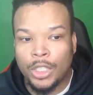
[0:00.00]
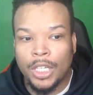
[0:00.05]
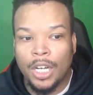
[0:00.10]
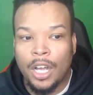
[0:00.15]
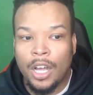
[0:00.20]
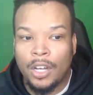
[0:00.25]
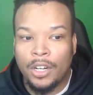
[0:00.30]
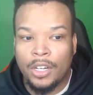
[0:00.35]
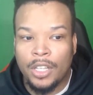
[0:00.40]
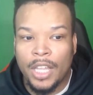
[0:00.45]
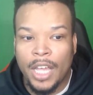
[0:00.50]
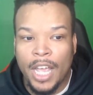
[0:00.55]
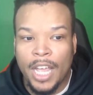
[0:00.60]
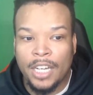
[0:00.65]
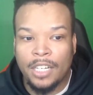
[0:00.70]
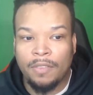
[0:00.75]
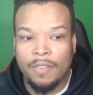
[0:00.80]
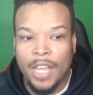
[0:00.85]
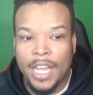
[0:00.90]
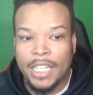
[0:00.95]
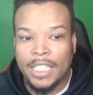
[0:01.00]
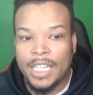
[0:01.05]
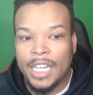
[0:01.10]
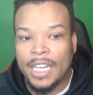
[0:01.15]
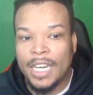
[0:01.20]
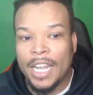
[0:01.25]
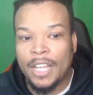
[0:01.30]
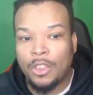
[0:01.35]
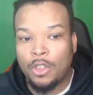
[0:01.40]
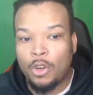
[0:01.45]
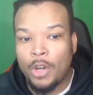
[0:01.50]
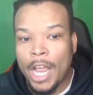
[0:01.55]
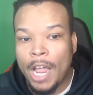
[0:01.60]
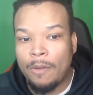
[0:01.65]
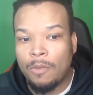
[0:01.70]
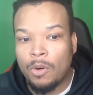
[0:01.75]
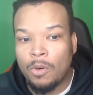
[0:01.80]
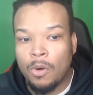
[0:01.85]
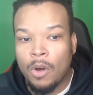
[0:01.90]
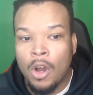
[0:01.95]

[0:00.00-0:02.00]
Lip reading: under the age of 18 a 3-hour